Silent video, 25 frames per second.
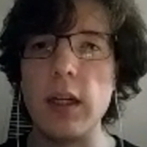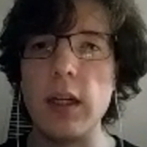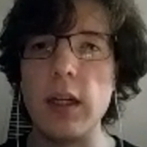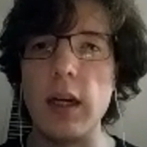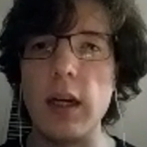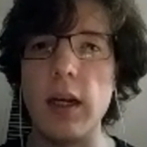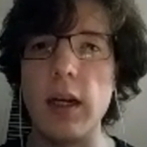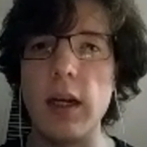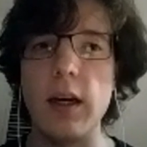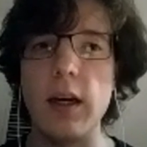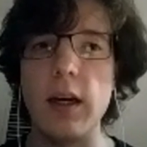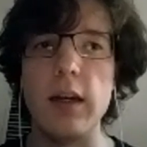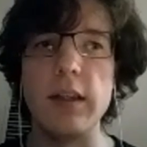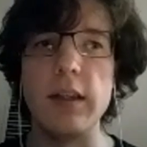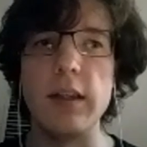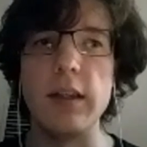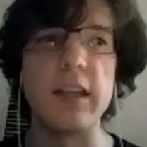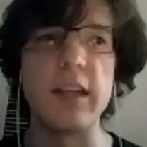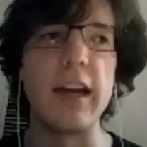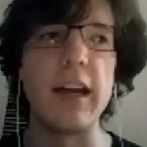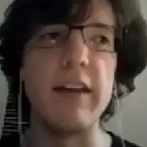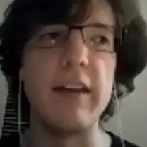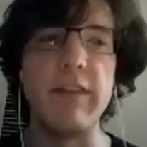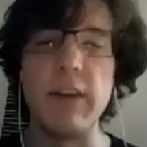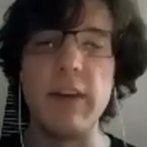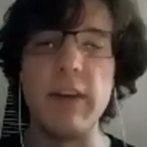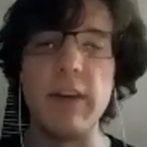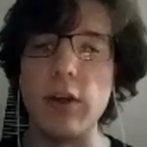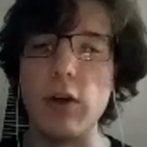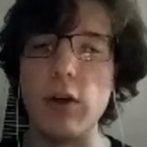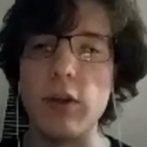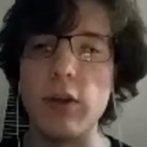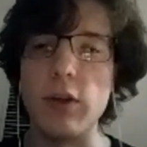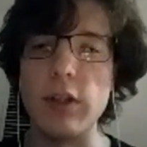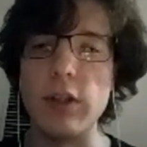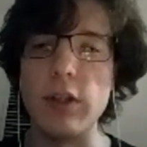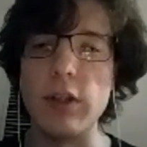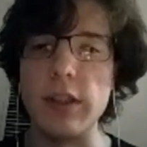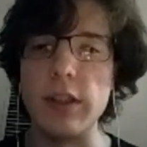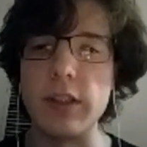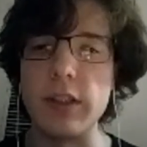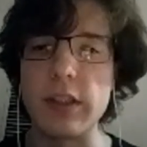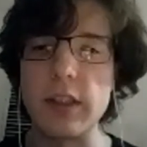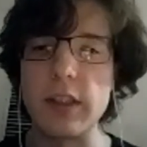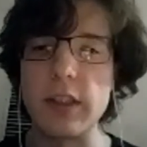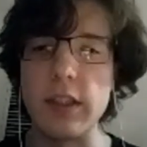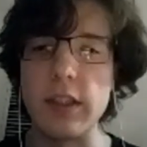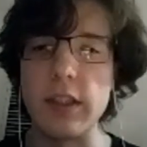Saya fund holders.